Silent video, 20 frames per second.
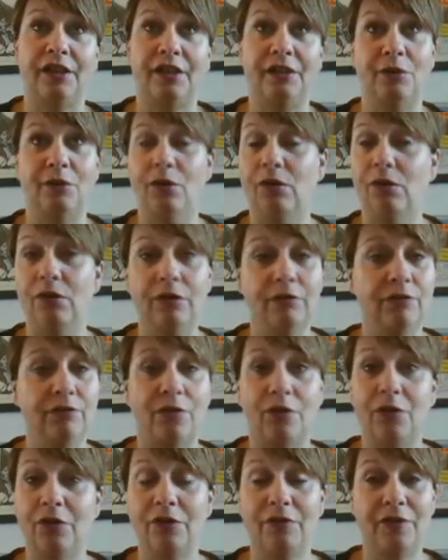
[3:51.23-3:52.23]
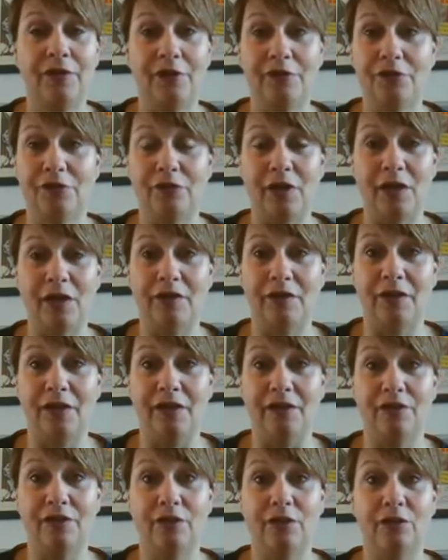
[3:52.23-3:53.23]
all of those great
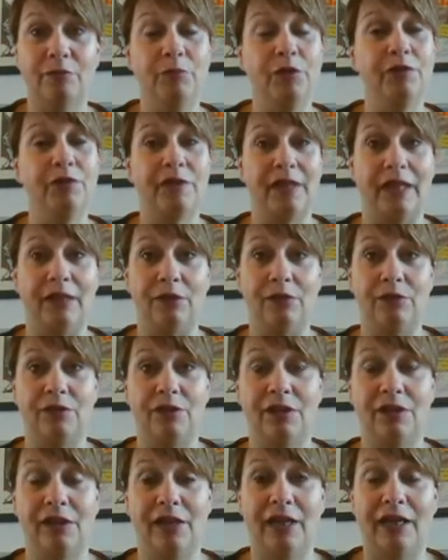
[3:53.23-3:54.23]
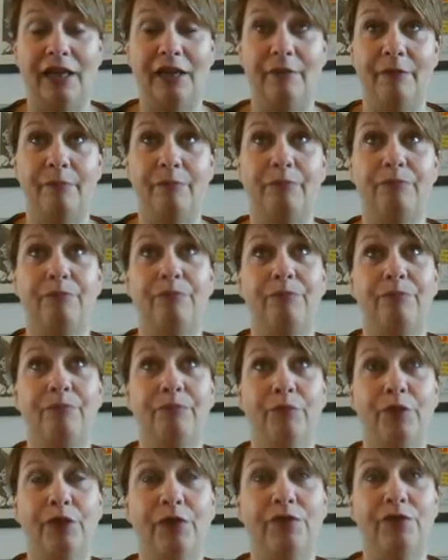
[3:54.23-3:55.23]
things moves out, and it
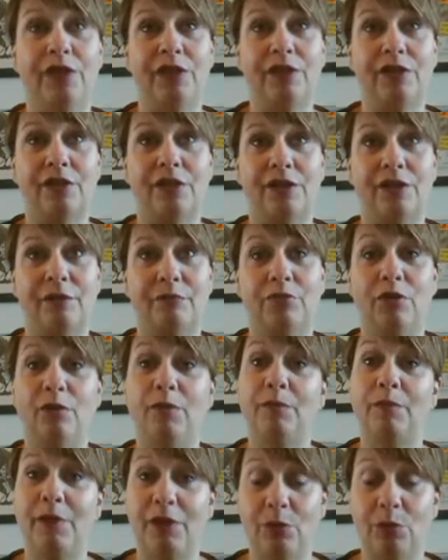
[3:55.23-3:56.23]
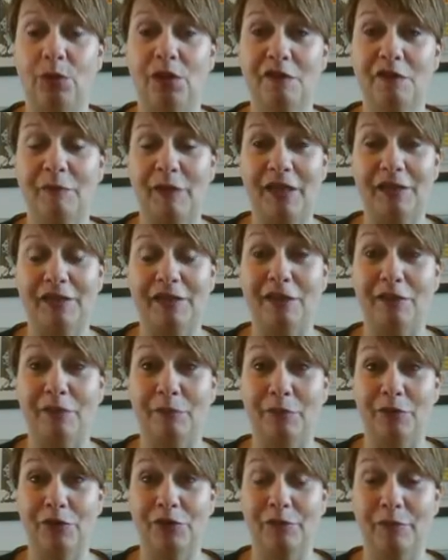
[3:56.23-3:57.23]
moves into probably the worst place it
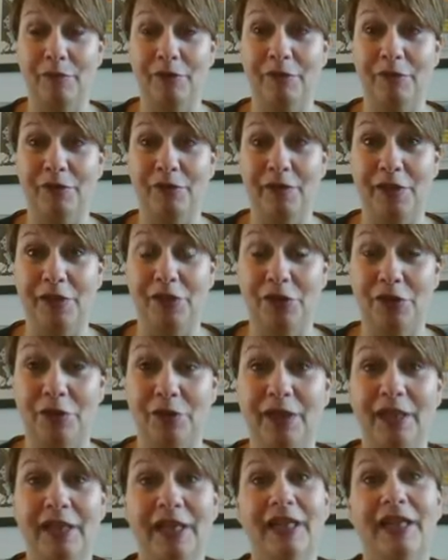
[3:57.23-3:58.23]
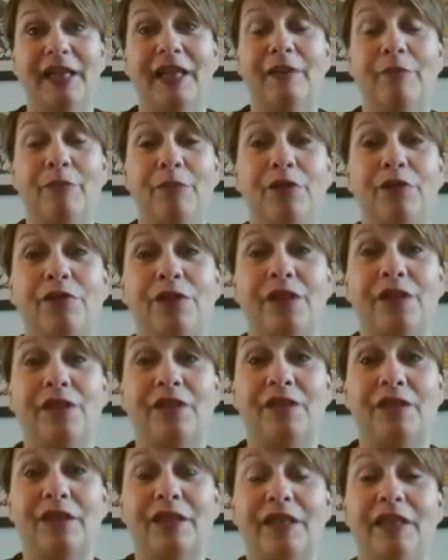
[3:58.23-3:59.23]
could possibly move into. It moves
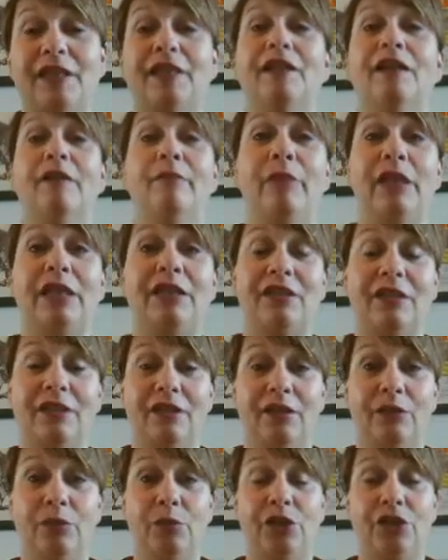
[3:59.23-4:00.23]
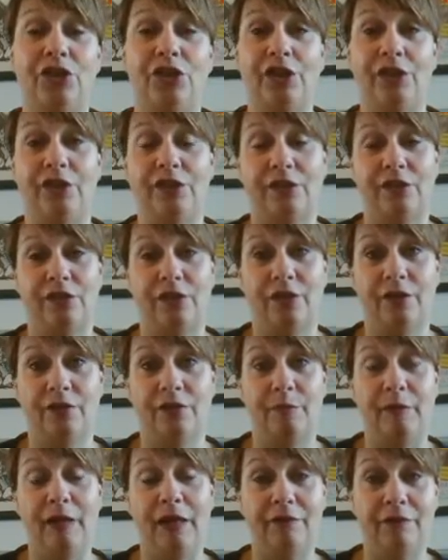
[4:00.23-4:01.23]
into the amygdala, which is
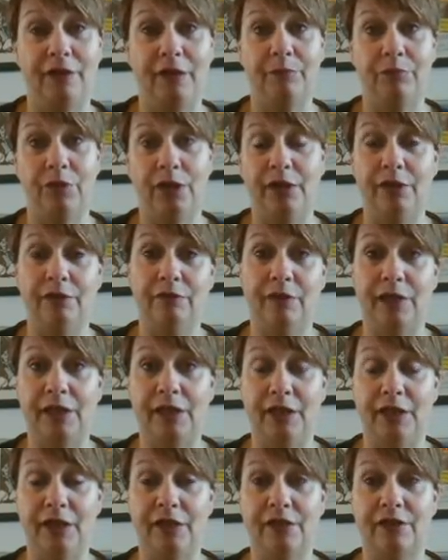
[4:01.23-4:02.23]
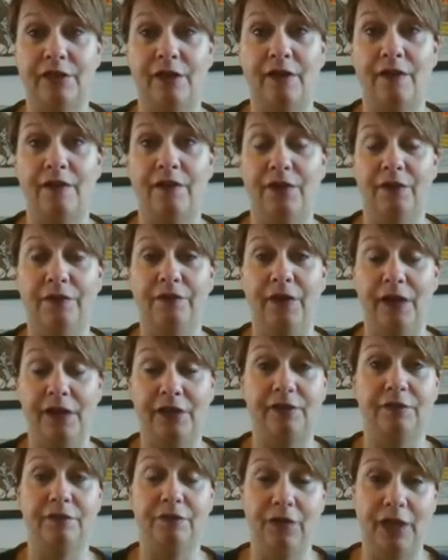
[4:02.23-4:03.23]
the part of our brain that regulates the
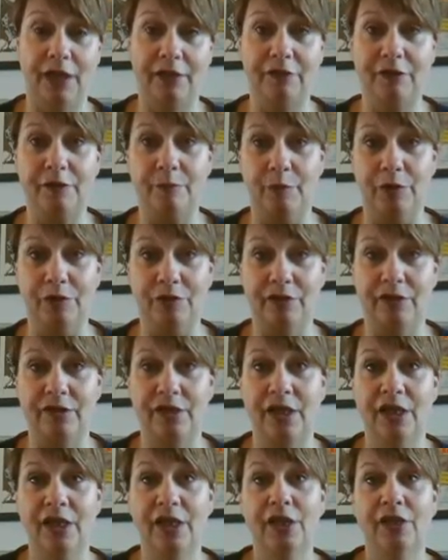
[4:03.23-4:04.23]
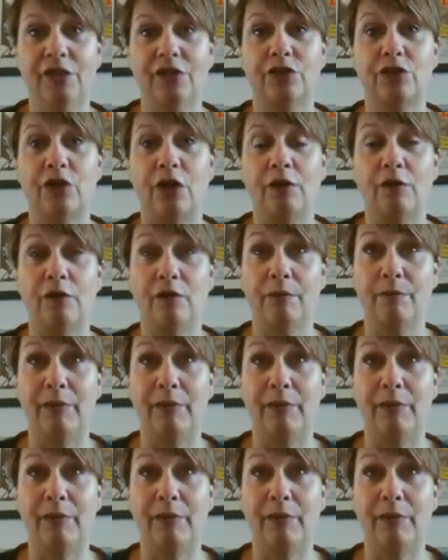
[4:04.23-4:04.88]
fight and flight response. So